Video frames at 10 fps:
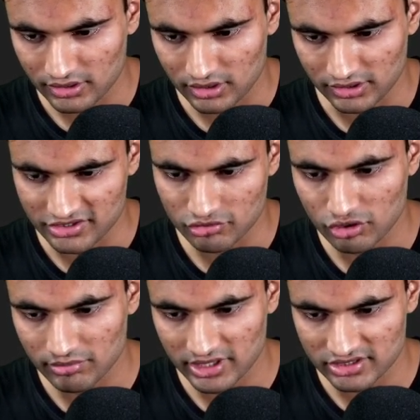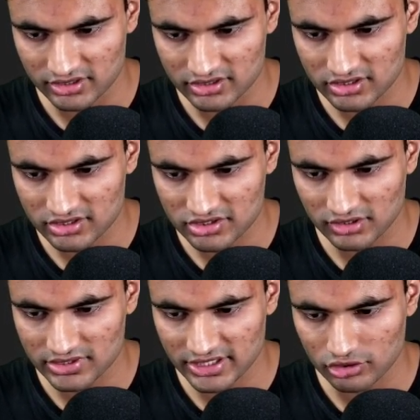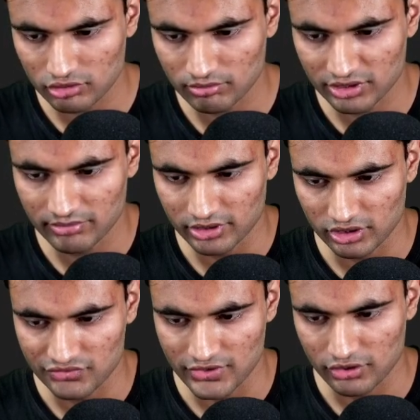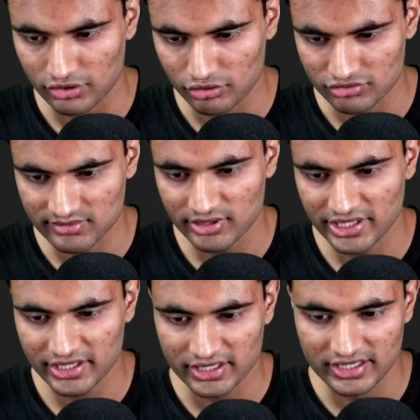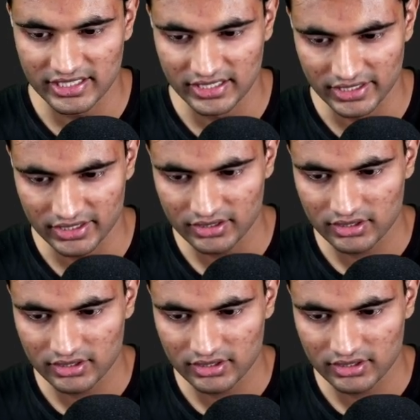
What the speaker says: This is going to be just a server side component because we are going to simulate a delay